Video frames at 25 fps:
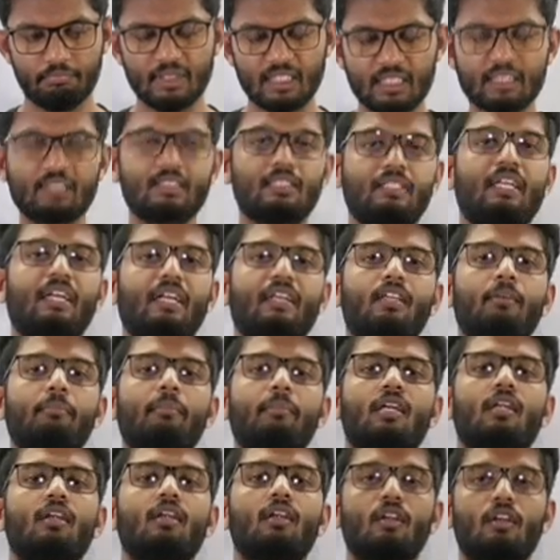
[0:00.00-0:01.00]
person at the
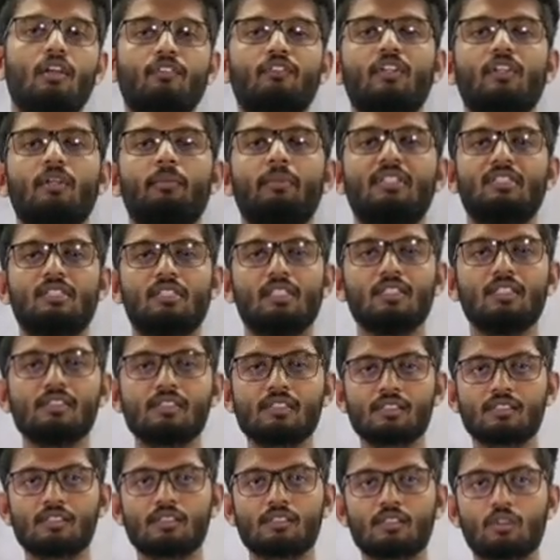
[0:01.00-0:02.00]
middle of the
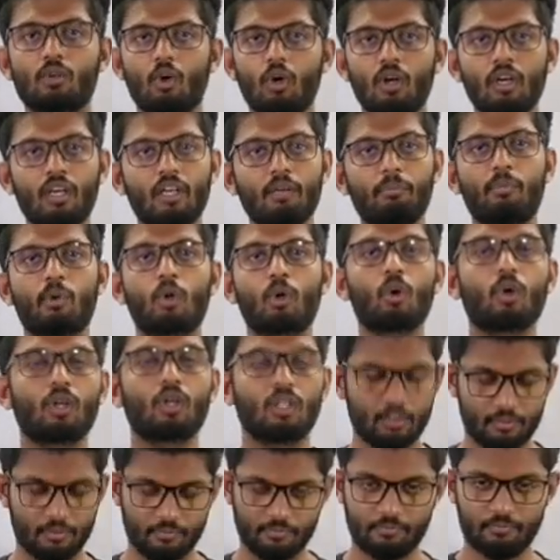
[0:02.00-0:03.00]
business called a
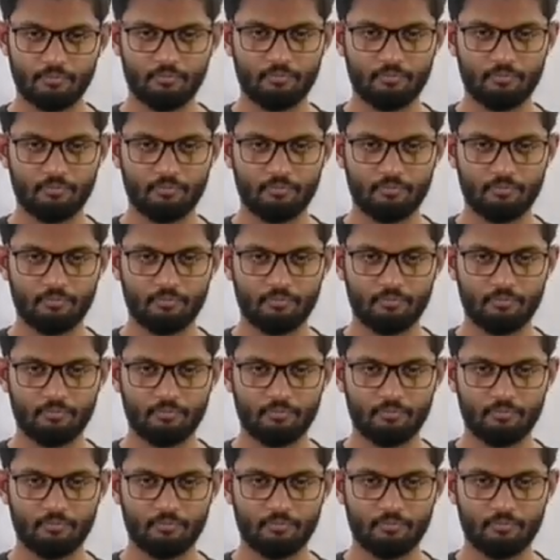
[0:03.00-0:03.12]
broker.